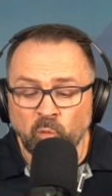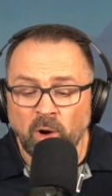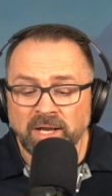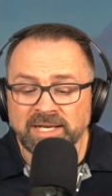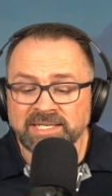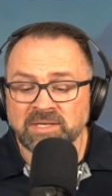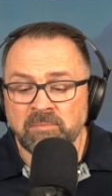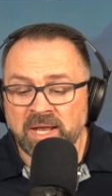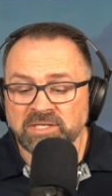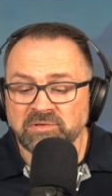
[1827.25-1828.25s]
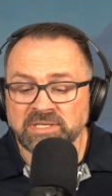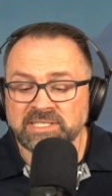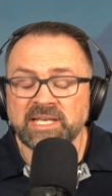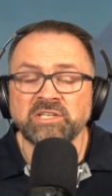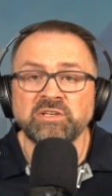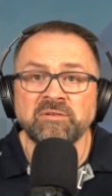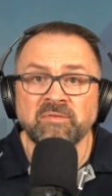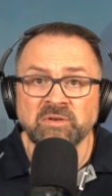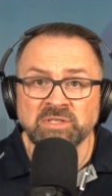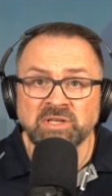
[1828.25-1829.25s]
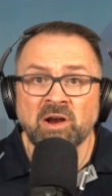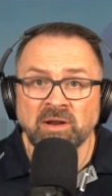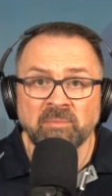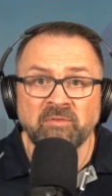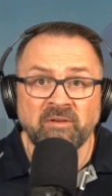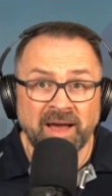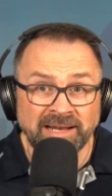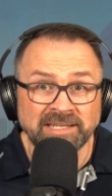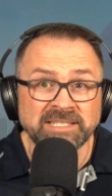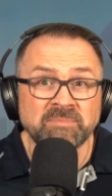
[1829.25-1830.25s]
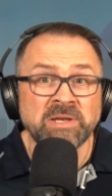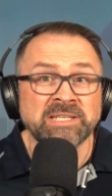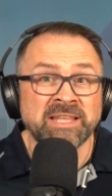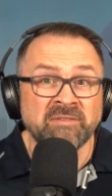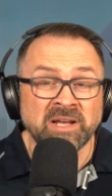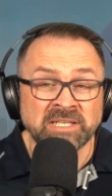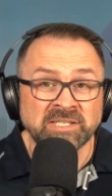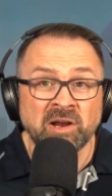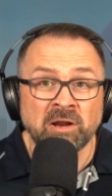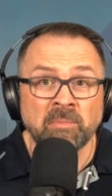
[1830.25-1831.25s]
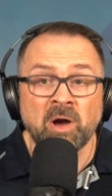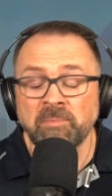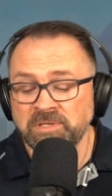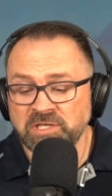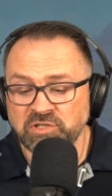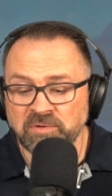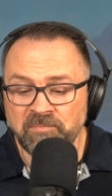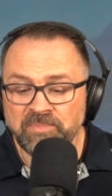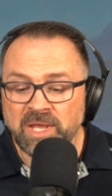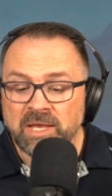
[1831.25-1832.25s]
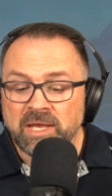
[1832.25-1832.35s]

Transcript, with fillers: One is a mentoring session for startup finalists because they've got a startup competition.